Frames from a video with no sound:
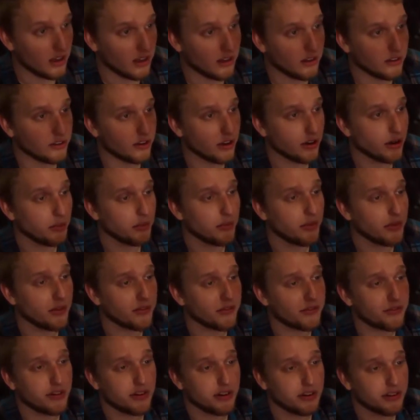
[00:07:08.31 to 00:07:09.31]
So the
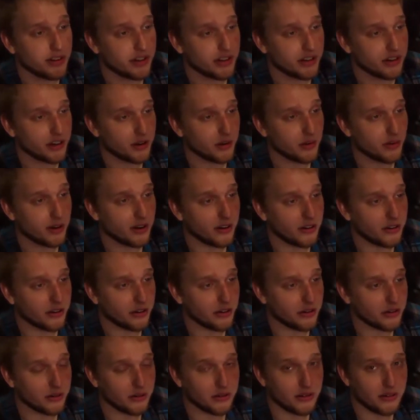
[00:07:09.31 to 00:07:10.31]
first thing you're going to want to
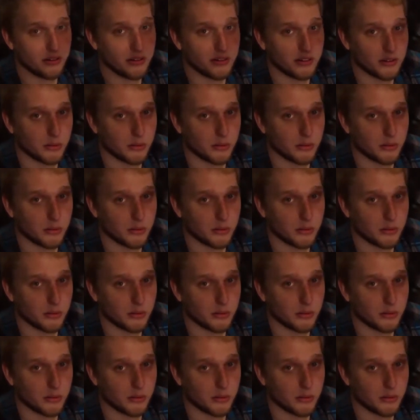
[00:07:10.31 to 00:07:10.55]
do